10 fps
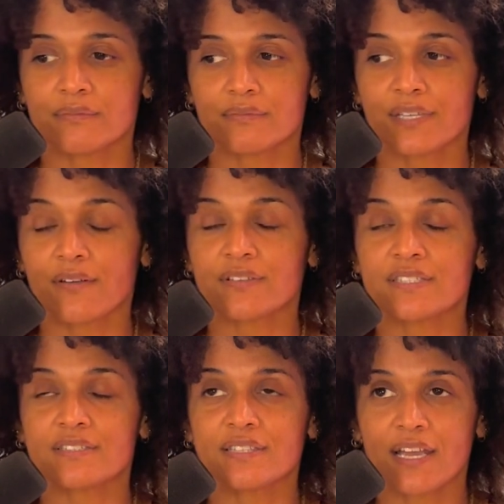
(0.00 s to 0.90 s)

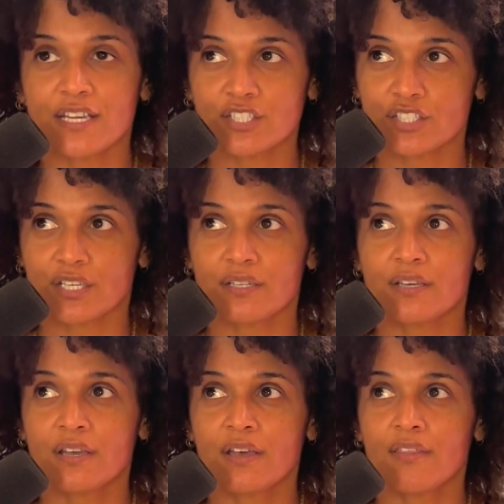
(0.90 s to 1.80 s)
devastation
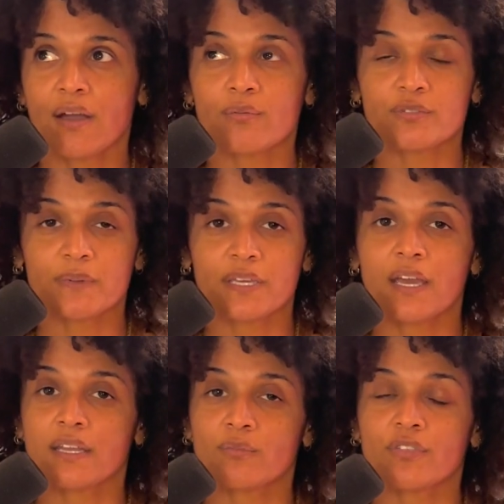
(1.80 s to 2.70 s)
that was
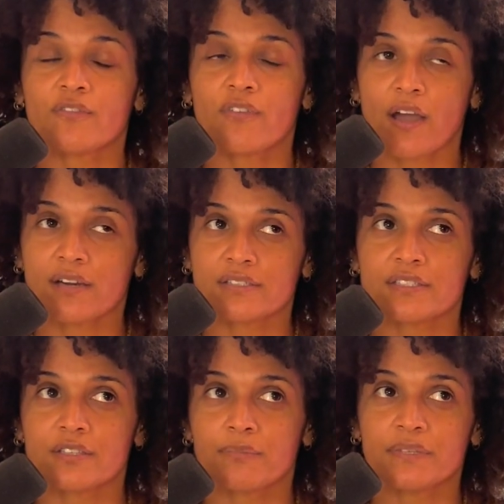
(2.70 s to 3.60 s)
beginning with the fires
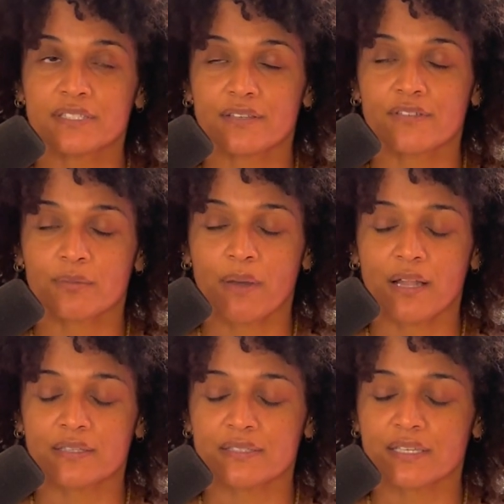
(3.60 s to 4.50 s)
in the Pacific
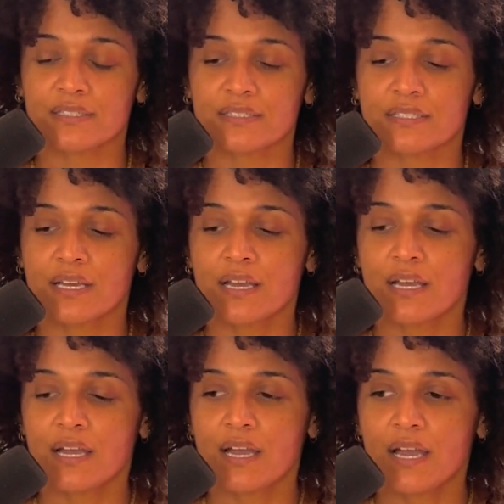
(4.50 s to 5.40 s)
Palisades.
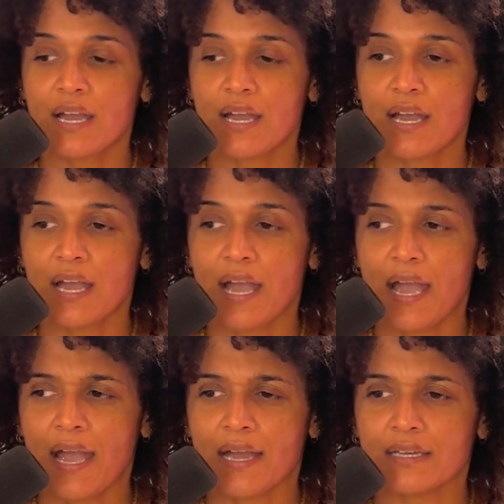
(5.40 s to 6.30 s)

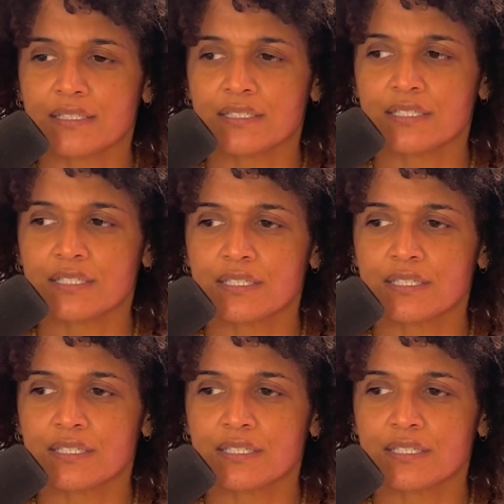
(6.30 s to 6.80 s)
And